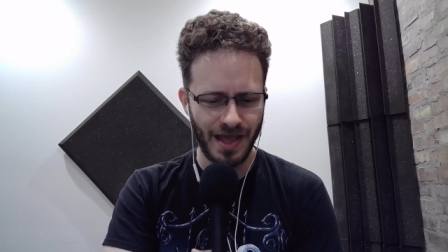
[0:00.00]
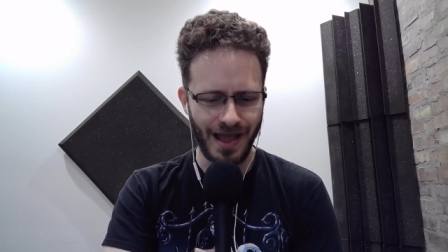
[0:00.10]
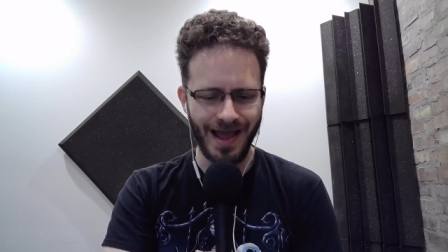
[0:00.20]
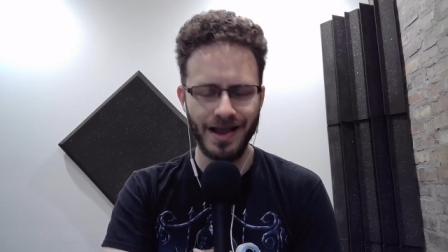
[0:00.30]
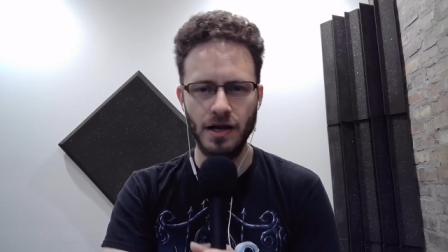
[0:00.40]

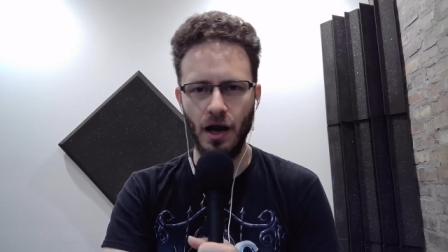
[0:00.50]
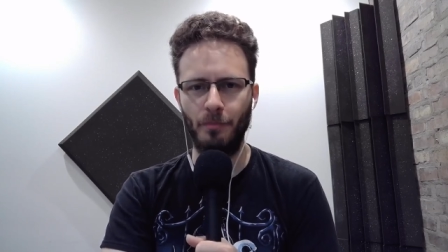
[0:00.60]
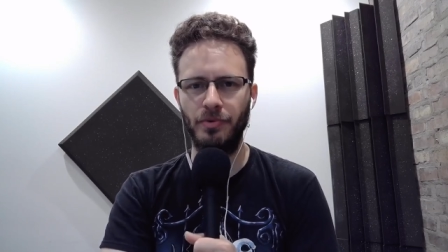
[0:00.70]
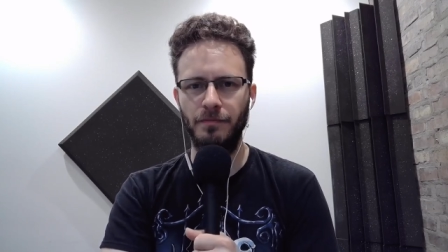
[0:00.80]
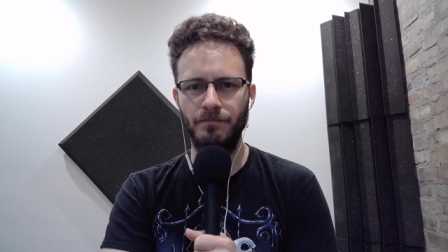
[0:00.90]
Egg
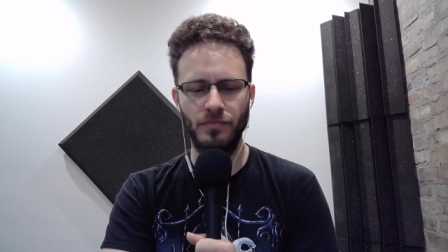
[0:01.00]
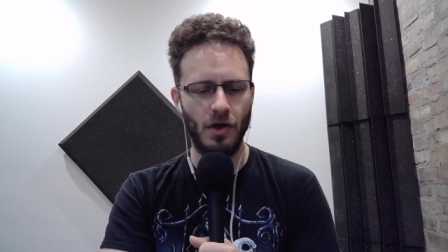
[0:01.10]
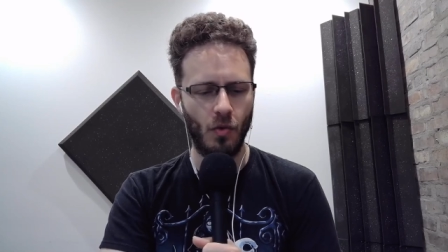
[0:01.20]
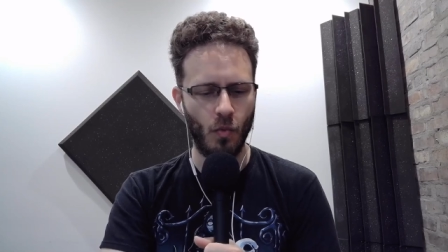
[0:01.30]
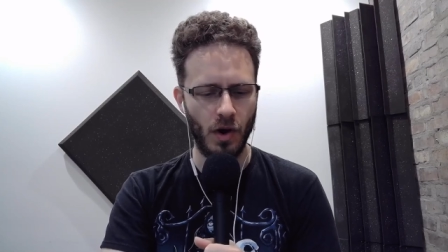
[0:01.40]
cup.
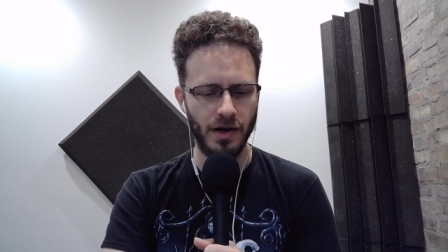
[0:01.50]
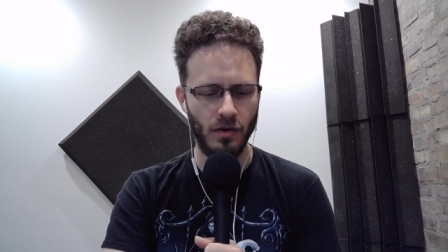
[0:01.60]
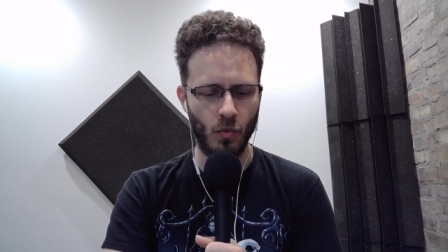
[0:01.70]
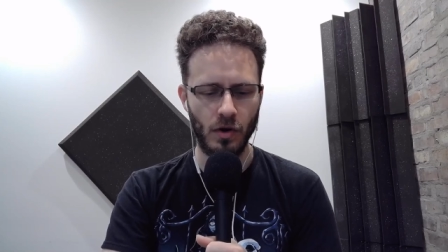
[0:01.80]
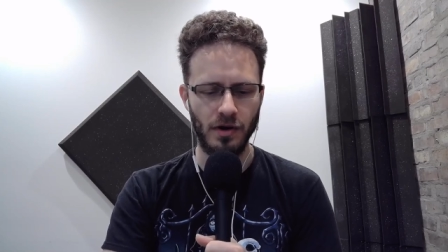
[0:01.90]
One
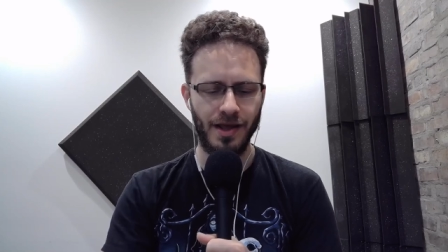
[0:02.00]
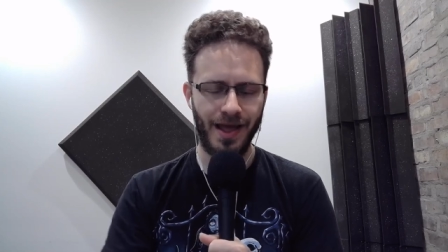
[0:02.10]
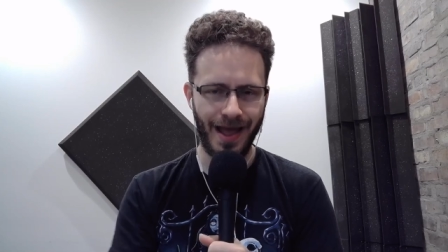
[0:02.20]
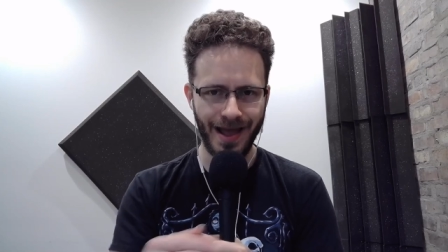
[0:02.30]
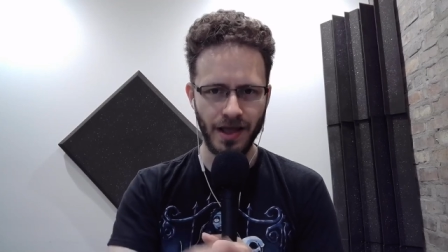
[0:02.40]
word,
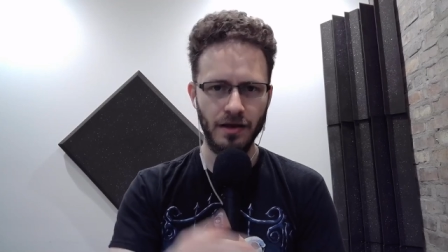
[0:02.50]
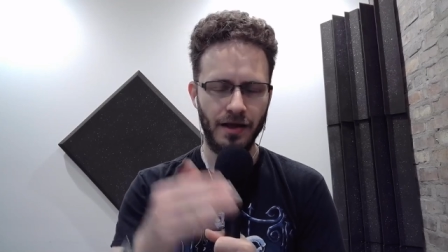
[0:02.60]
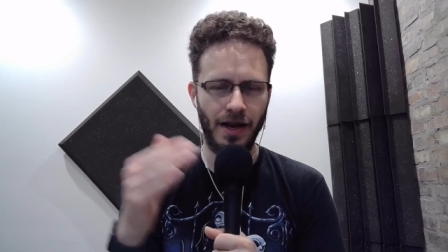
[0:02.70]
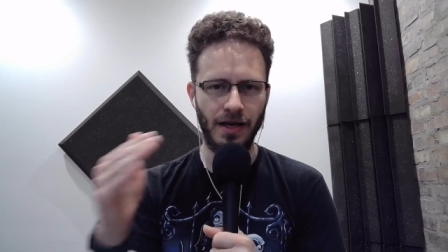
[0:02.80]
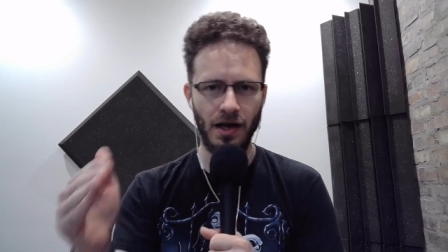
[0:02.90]
egg
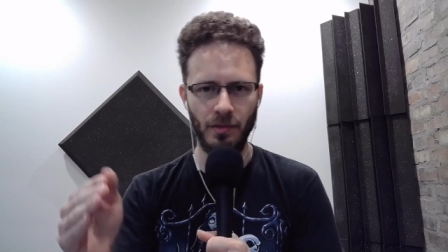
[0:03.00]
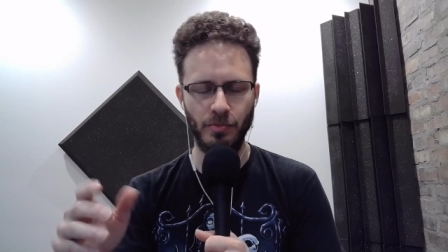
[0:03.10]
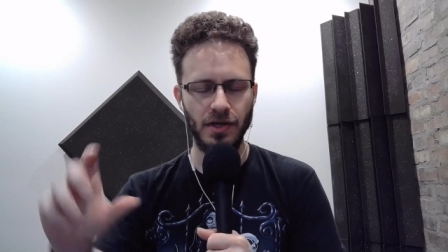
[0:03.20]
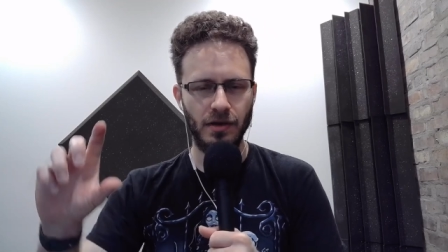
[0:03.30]
and cup.